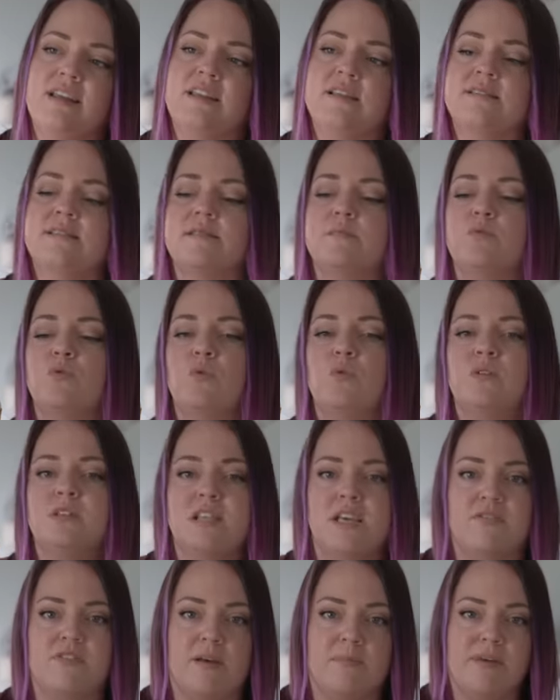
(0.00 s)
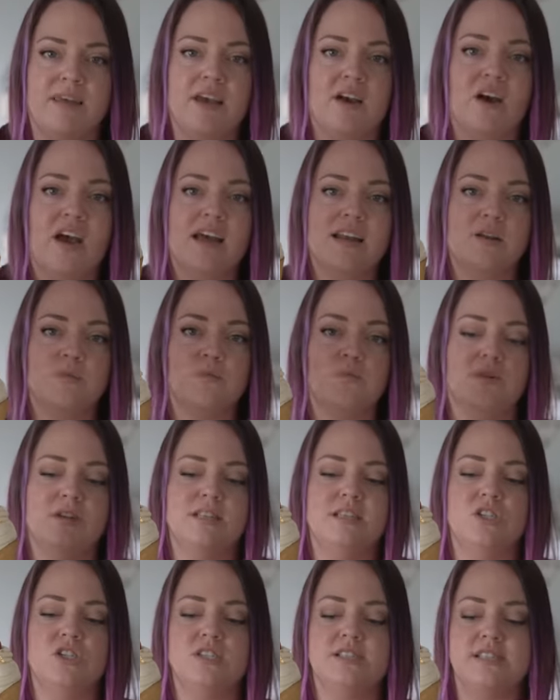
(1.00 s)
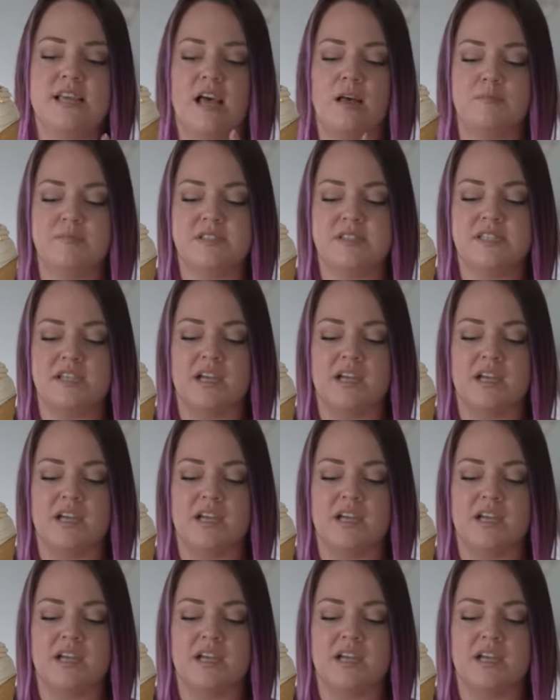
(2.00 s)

and then some gold leaf up here. And it really just helps